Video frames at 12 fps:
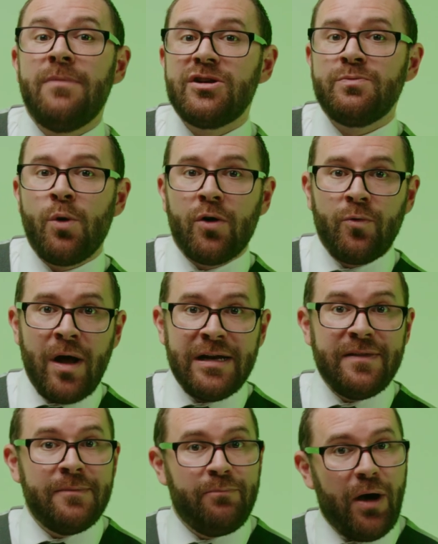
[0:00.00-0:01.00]
much more
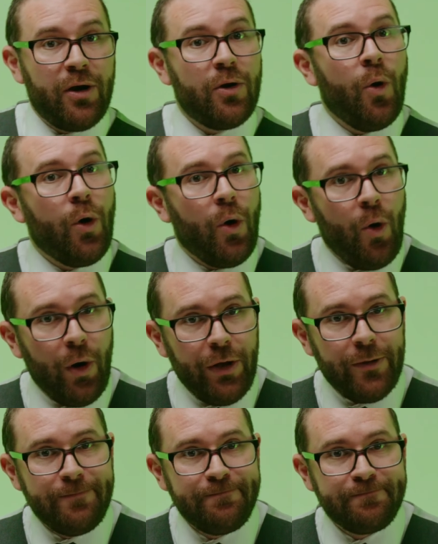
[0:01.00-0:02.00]
runny than butter or oil.
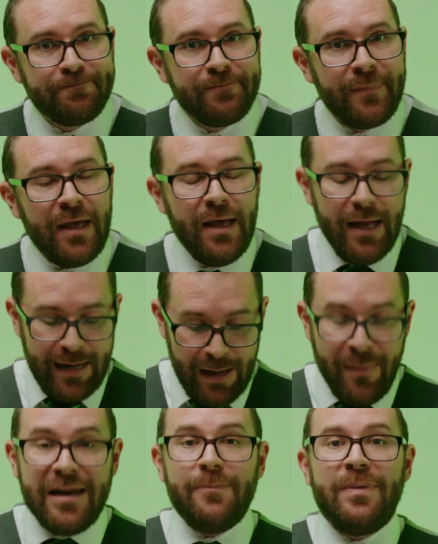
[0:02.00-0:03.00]
Now,
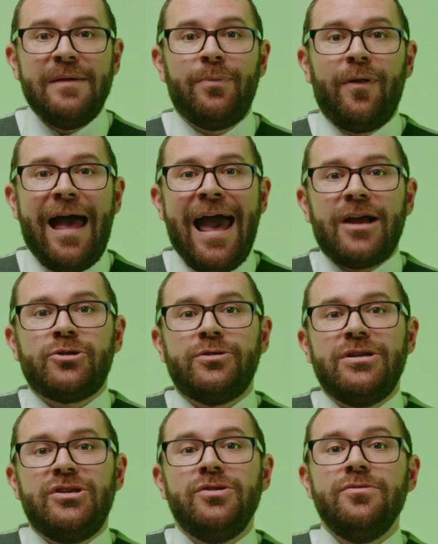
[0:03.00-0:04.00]
many people
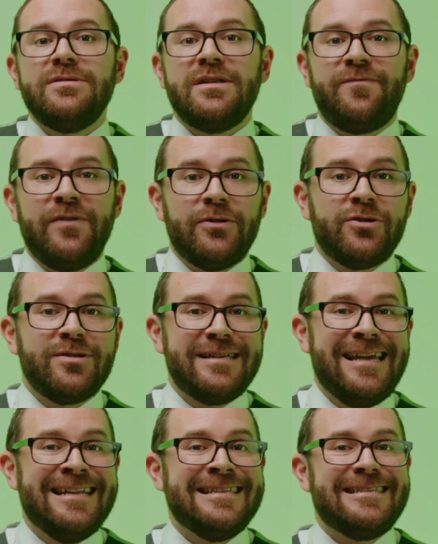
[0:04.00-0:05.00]
actually use the filters
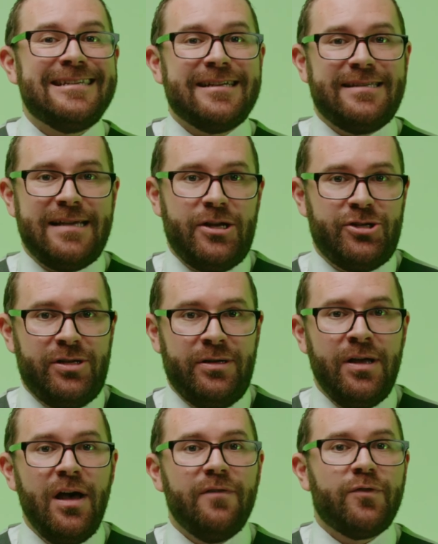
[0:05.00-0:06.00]
in succession.
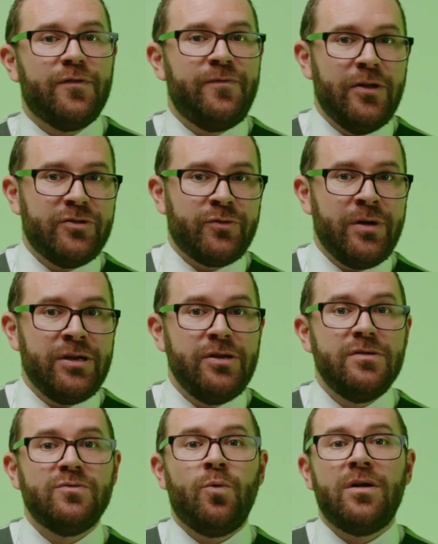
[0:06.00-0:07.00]
For filtering,
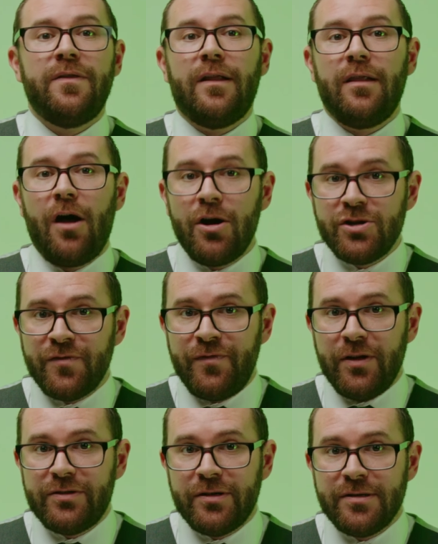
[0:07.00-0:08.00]
use one of the larger
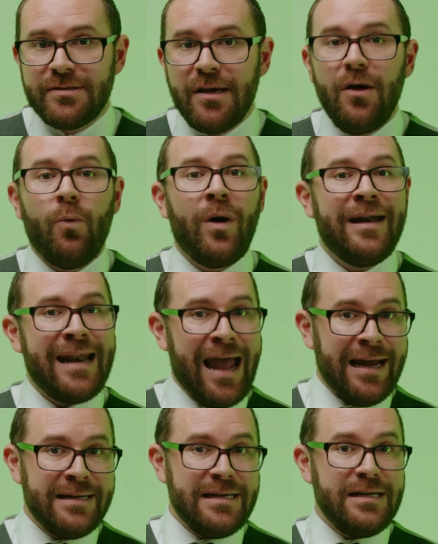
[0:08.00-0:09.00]
filters,
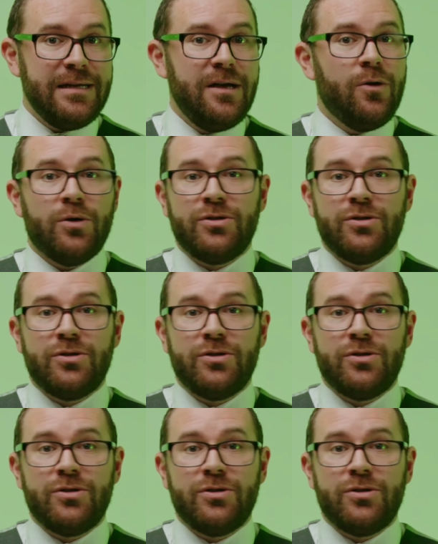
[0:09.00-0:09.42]
190 or